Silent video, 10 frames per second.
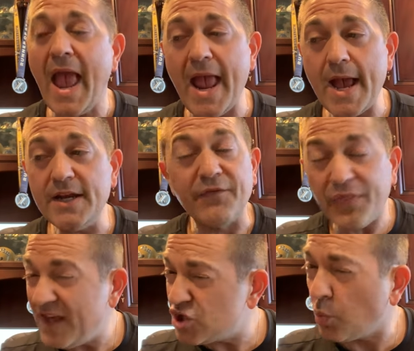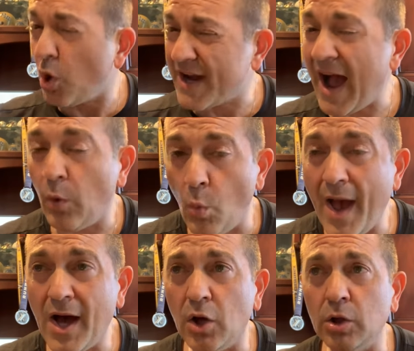And if things work out
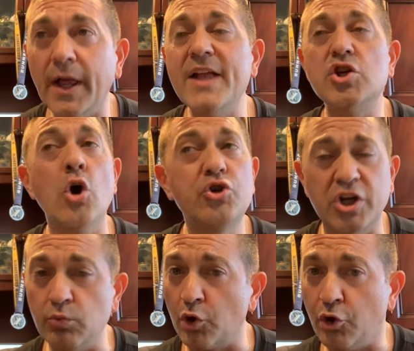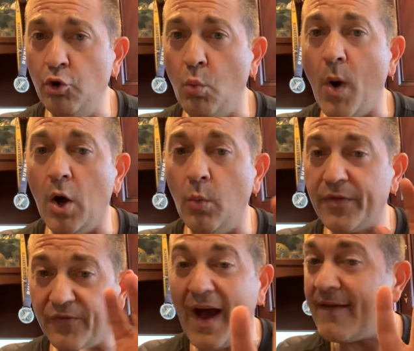well and coach can recruit well
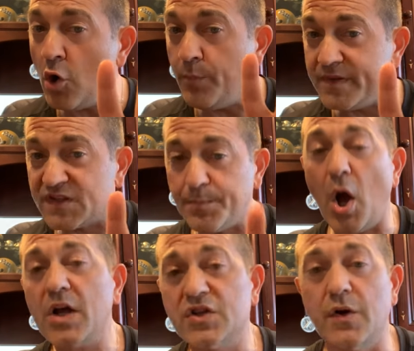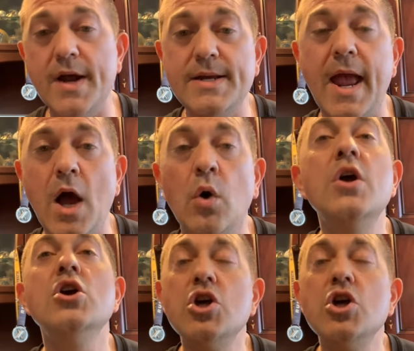with 5 open spots right now,